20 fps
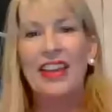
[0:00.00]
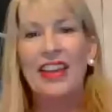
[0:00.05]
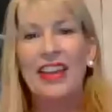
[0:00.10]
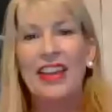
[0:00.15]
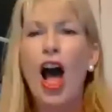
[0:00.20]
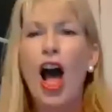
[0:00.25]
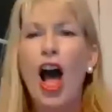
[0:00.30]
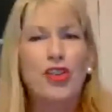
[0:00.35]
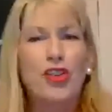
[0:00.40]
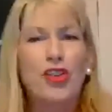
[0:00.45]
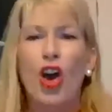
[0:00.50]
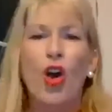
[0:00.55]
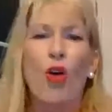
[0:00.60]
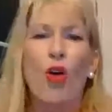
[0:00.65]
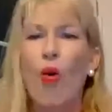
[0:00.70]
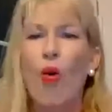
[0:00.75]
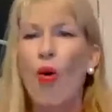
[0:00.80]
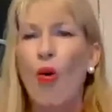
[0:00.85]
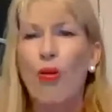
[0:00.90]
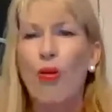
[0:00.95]
cars
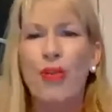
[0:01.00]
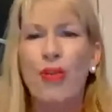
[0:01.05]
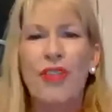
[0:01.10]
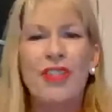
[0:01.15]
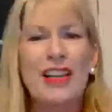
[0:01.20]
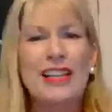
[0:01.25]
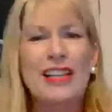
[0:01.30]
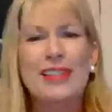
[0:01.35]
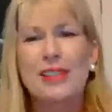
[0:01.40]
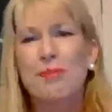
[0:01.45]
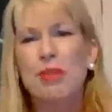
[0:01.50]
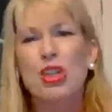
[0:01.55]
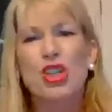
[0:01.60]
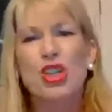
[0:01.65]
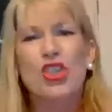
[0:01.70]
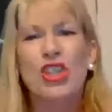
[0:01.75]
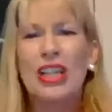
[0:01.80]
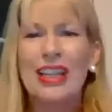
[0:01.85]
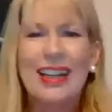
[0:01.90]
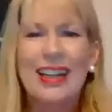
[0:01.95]
go off and there's
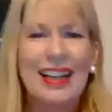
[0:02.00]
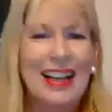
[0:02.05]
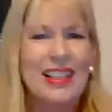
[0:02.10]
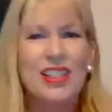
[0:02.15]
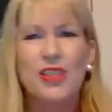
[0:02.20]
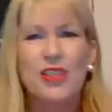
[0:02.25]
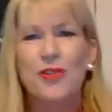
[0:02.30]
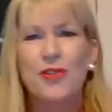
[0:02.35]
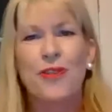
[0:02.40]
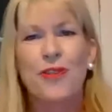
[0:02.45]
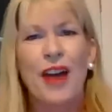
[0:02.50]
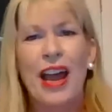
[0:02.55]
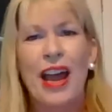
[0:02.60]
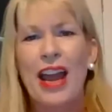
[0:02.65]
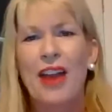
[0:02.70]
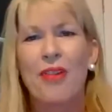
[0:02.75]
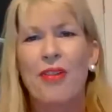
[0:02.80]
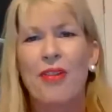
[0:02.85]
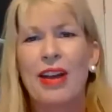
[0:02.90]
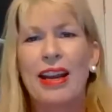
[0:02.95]
machine guns
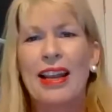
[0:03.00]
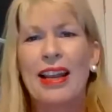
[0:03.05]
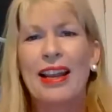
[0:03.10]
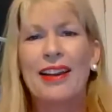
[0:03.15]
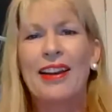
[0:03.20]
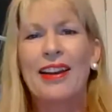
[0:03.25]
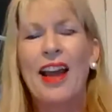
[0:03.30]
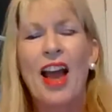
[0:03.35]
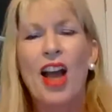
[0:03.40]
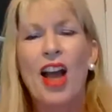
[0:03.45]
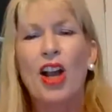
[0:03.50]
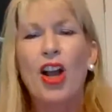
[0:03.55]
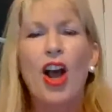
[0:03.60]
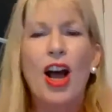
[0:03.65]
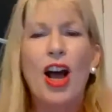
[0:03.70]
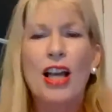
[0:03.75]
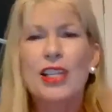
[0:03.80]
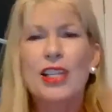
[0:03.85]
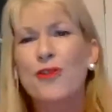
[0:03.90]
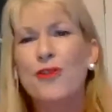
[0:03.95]
firing and
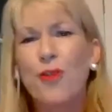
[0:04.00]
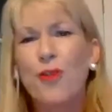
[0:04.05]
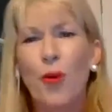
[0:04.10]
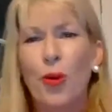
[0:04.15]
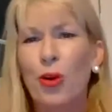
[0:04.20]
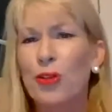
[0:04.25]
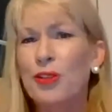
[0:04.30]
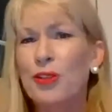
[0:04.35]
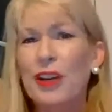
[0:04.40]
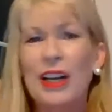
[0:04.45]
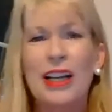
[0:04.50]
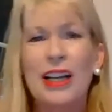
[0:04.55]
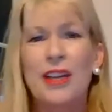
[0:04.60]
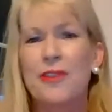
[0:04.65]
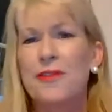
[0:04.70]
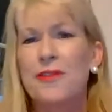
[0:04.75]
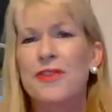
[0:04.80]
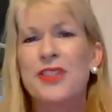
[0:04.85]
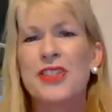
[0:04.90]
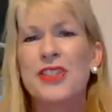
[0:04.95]
cars fall off
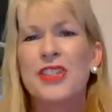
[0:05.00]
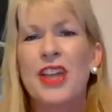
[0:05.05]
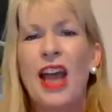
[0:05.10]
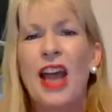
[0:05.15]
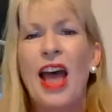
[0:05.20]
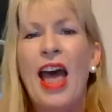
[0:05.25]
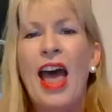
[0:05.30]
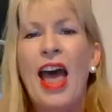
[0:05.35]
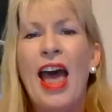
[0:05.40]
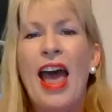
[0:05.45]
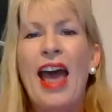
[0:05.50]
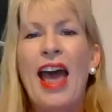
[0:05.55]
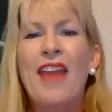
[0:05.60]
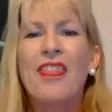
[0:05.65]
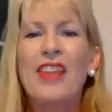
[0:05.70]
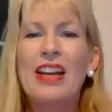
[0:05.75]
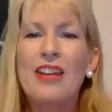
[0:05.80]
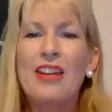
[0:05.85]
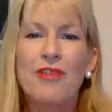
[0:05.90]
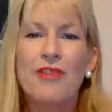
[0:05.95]
cliffs, and then
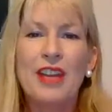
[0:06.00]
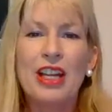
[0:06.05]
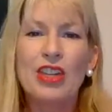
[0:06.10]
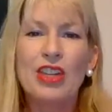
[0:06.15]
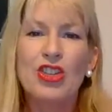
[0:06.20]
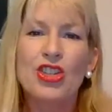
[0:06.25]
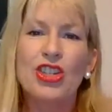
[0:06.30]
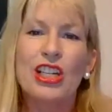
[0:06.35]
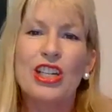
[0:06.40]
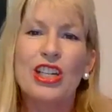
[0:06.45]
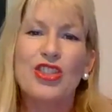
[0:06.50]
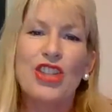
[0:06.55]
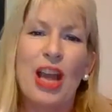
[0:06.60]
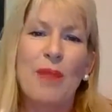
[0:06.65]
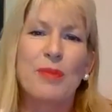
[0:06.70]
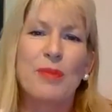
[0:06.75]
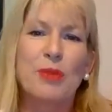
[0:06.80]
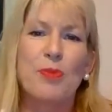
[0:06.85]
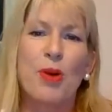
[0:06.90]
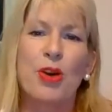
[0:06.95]
eventually James
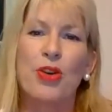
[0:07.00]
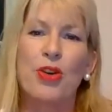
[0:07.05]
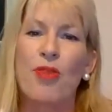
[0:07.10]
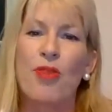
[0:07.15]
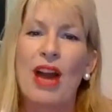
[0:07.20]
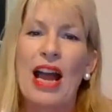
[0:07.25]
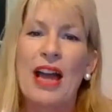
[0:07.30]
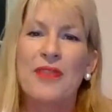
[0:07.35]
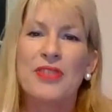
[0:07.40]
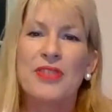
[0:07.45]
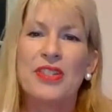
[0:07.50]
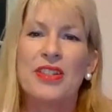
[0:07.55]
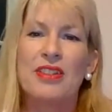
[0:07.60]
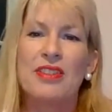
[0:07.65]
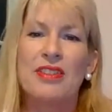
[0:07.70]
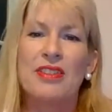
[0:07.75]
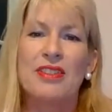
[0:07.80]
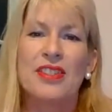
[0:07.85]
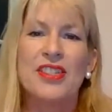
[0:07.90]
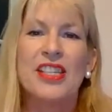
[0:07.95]
Bond arrives in
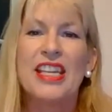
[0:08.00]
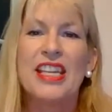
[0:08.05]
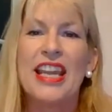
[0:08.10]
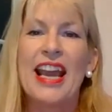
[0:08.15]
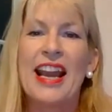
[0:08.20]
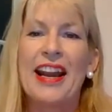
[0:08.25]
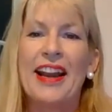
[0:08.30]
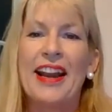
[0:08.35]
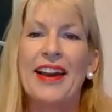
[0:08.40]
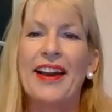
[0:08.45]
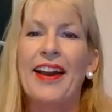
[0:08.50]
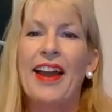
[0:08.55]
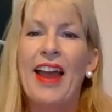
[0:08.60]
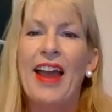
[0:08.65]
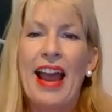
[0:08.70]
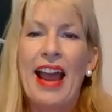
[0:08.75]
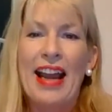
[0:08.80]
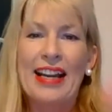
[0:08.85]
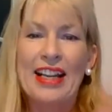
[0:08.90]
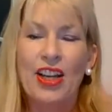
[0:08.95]
Siena
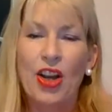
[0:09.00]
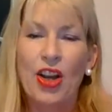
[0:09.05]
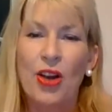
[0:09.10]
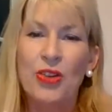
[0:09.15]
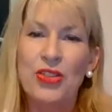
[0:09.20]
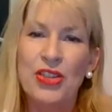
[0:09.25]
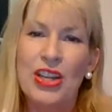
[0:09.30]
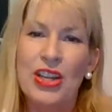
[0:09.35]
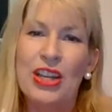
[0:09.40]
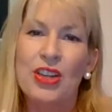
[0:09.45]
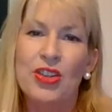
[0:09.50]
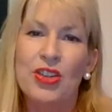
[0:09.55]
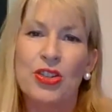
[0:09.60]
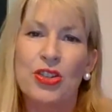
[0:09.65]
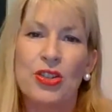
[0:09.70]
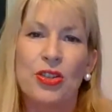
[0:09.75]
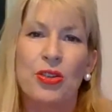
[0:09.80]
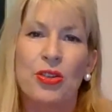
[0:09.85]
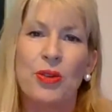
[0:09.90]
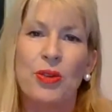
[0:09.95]
and he goes
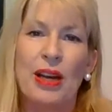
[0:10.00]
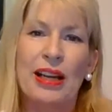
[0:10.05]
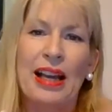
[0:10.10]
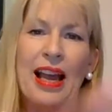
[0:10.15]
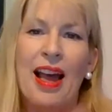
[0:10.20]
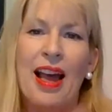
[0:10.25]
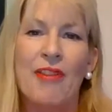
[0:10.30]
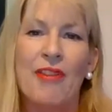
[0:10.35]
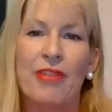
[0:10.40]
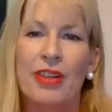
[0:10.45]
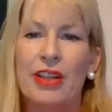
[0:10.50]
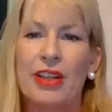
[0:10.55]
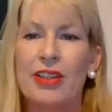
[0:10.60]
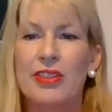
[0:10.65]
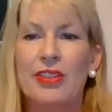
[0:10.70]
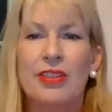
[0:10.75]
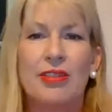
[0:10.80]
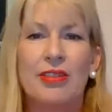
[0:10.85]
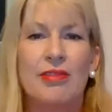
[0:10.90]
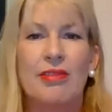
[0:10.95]
into a covered
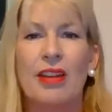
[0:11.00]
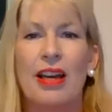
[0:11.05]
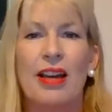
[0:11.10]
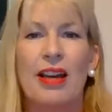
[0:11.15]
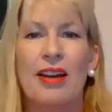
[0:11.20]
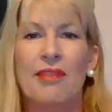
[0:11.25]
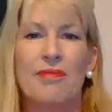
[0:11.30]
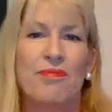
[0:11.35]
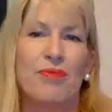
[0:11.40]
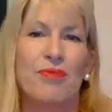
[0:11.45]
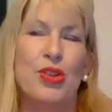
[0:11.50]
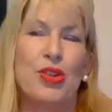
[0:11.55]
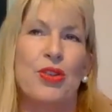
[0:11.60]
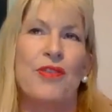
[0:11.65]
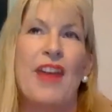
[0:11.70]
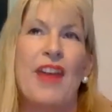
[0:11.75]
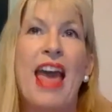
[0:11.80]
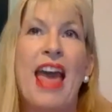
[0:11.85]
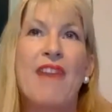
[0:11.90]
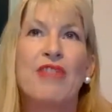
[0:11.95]
sort of
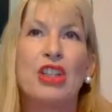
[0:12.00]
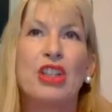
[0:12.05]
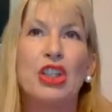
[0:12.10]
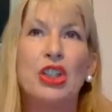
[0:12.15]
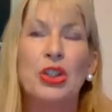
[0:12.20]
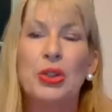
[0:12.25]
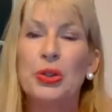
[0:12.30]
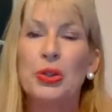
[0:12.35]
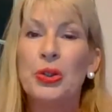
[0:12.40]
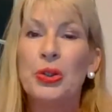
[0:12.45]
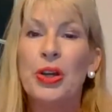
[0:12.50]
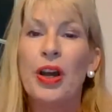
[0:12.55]
avenue,